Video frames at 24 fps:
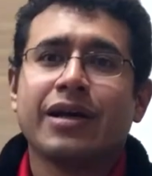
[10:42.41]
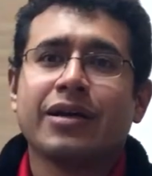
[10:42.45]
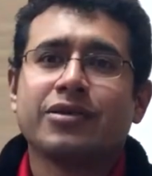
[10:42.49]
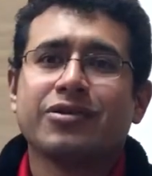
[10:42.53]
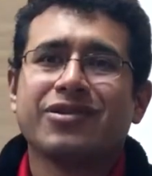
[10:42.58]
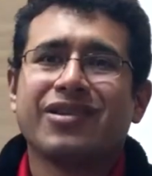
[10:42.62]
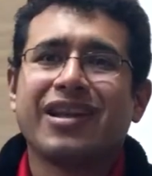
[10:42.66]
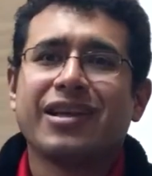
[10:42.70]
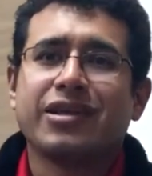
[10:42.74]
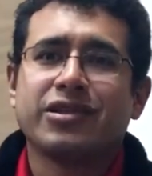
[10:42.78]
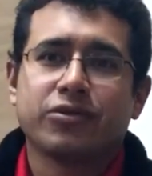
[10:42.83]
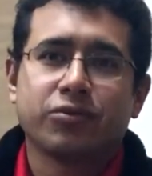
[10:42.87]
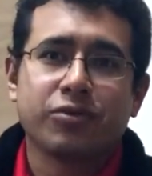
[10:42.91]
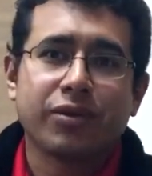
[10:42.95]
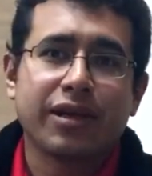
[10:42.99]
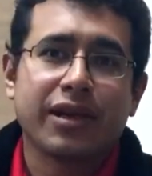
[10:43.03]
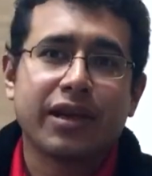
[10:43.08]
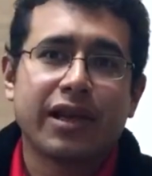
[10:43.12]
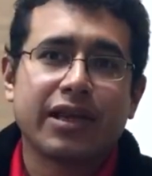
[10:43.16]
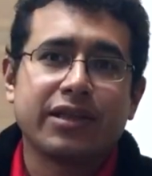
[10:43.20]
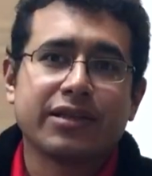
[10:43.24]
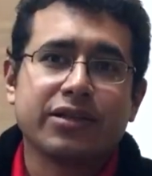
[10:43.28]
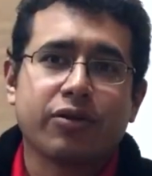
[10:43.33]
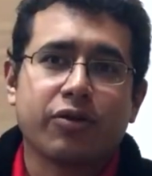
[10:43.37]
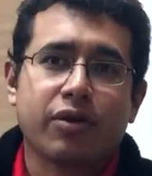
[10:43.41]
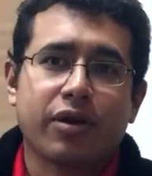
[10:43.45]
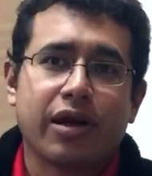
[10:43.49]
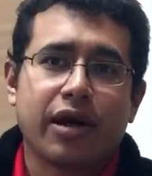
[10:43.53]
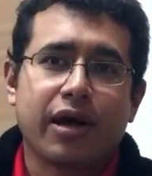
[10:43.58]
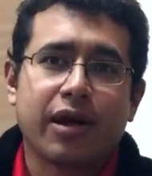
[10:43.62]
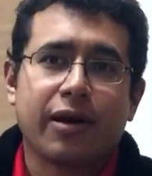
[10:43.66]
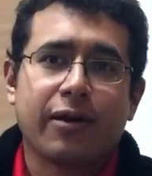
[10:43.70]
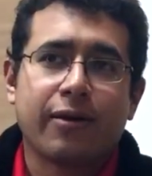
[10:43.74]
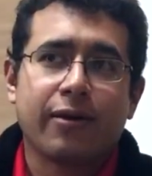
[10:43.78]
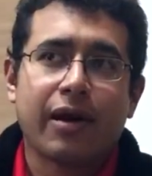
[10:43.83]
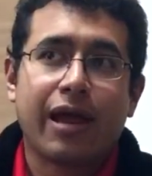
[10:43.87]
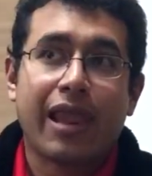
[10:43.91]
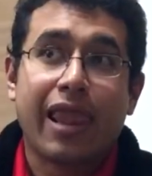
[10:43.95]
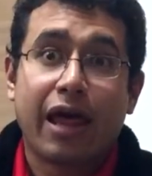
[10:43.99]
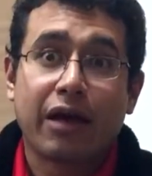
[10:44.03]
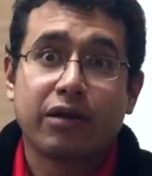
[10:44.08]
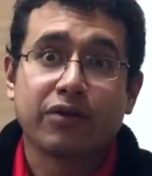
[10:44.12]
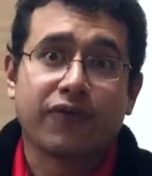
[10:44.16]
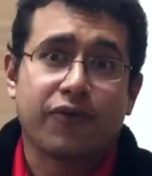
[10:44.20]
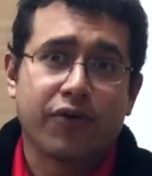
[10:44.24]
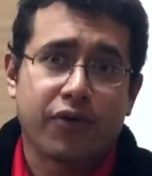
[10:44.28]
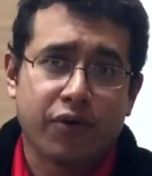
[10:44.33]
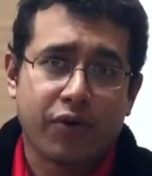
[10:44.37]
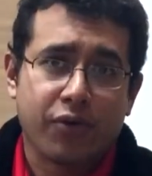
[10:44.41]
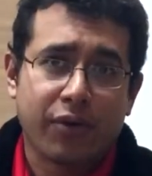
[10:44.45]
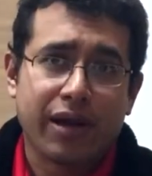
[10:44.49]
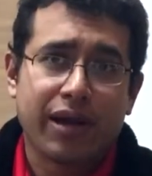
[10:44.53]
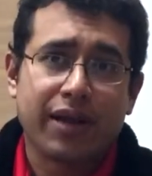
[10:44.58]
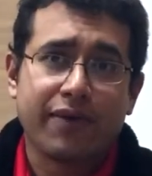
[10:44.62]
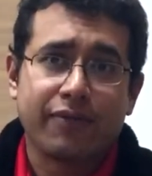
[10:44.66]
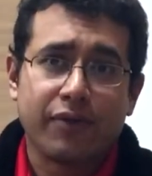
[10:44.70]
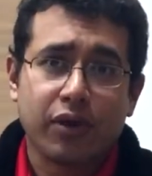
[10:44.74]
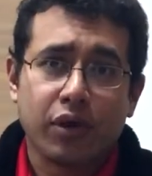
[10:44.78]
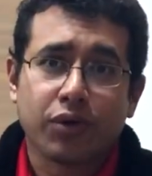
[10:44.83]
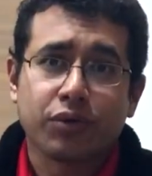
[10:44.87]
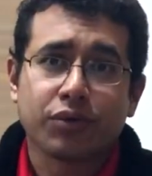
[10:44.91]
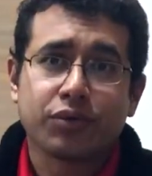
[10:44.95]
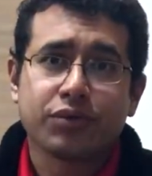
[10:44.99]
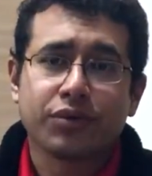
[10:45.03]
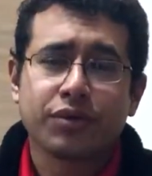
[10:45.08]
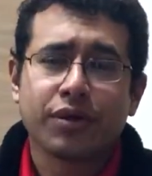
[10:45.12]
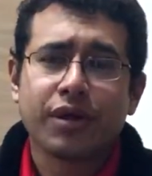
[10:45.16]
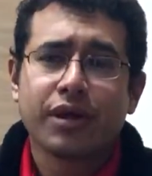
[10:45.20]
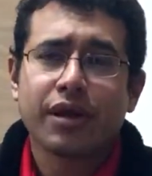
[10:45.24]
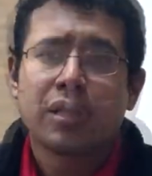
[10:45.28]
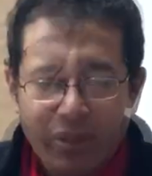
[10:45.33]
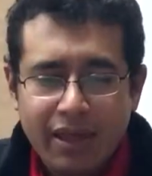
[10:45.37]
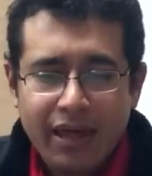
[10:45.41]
So that is really nice. Allows for creative looks.